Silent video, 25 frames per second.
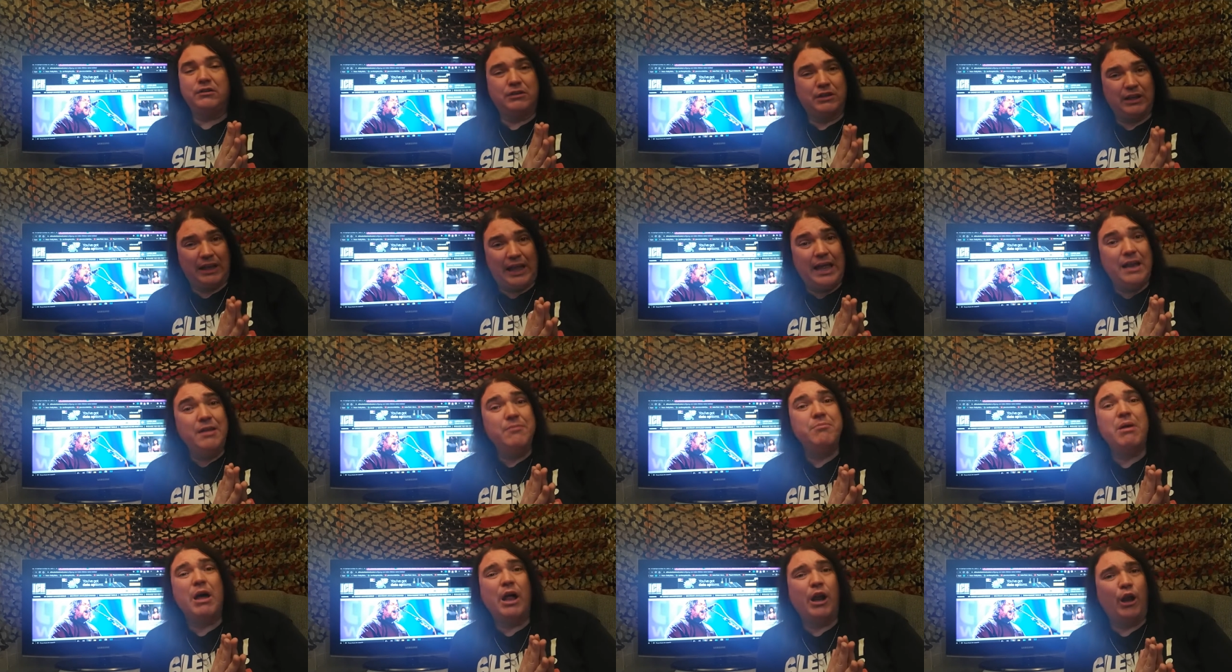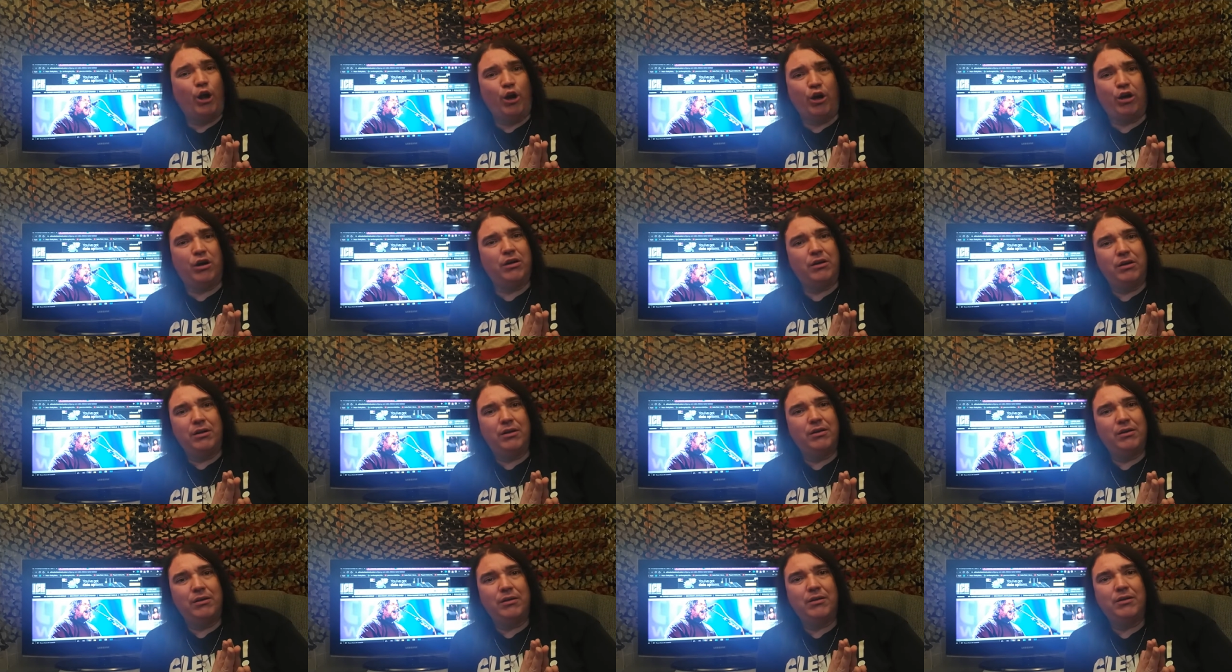Glenn
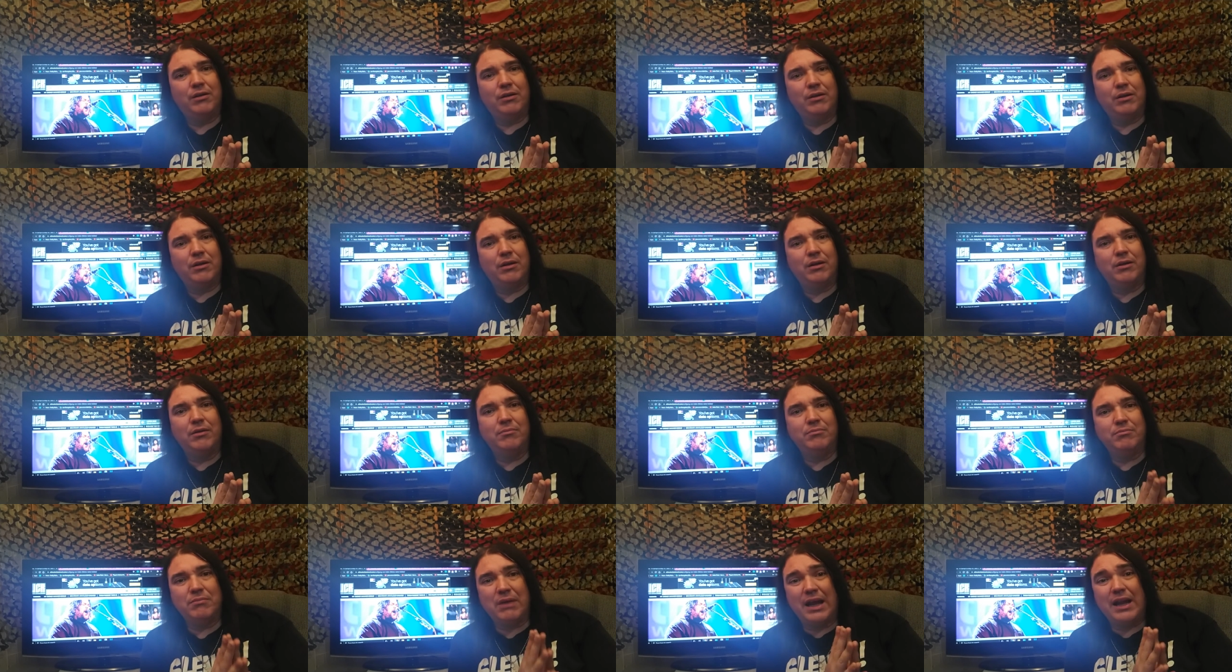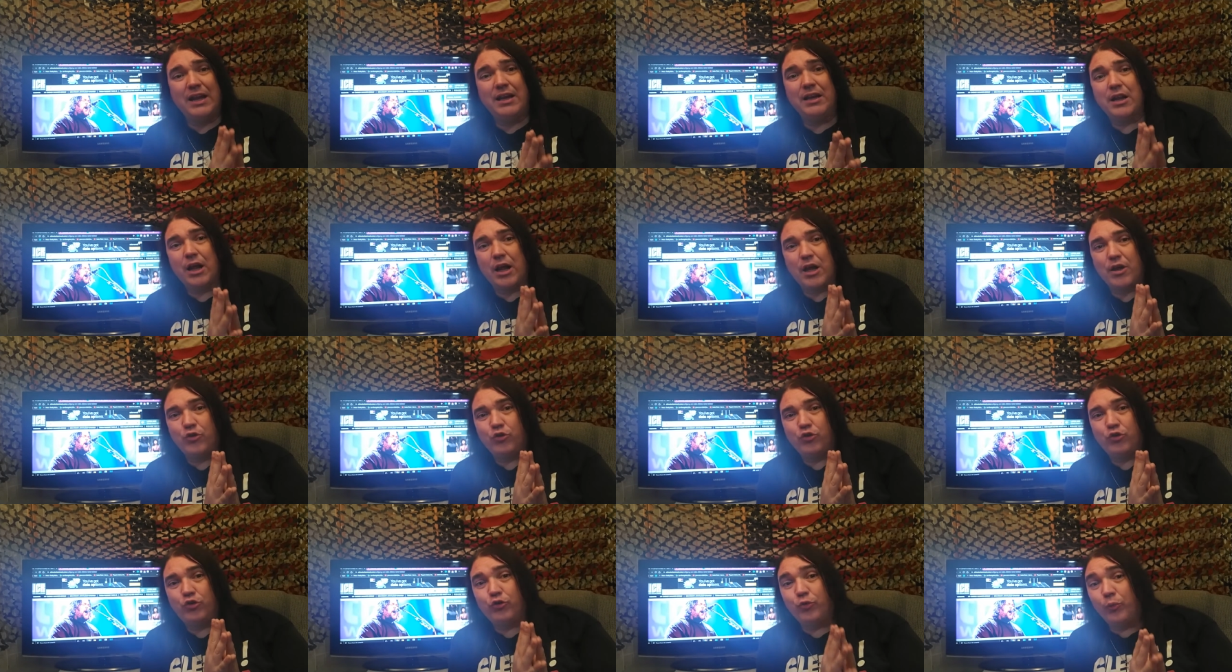Miller made
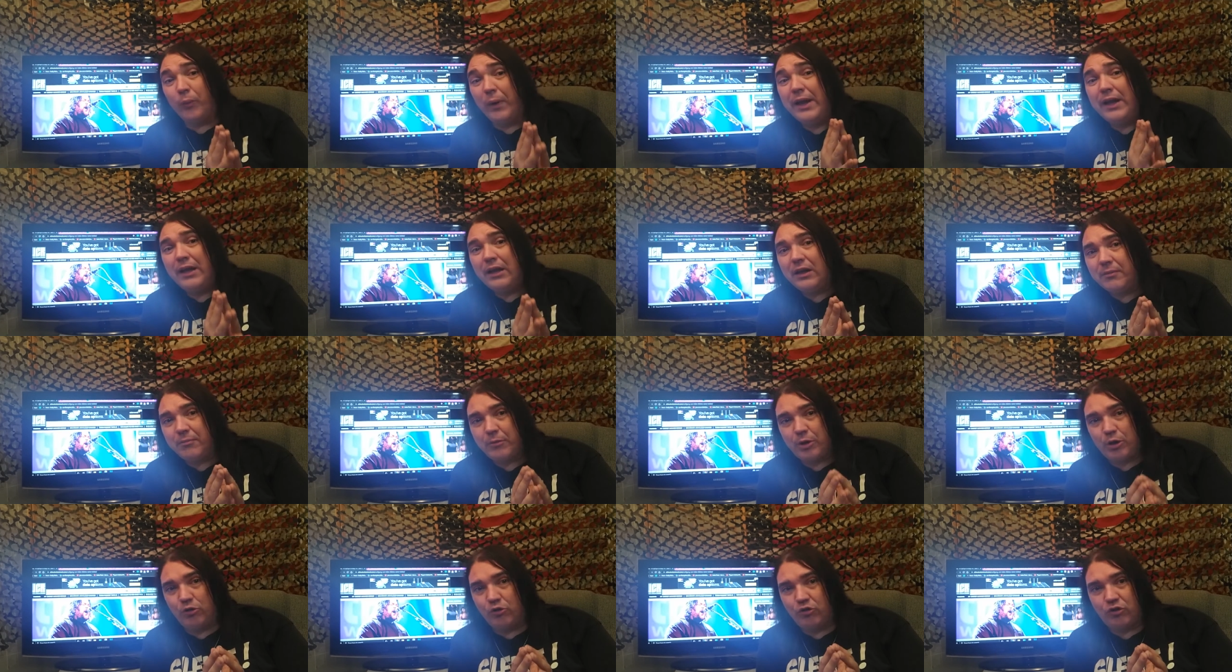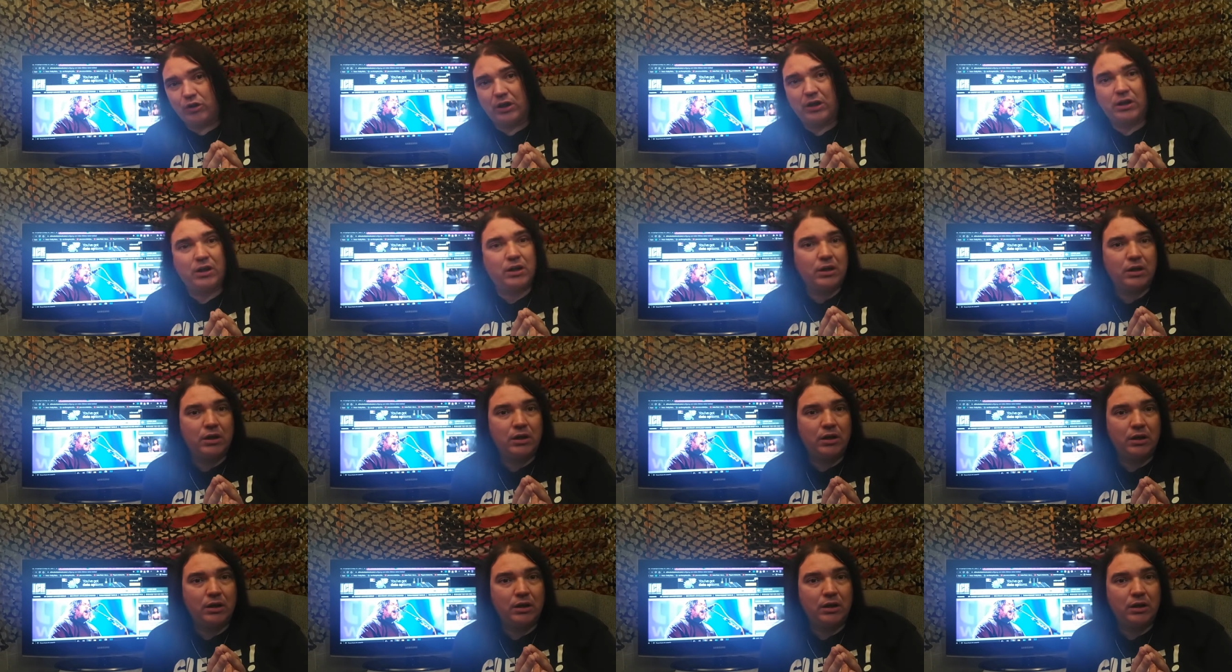swing music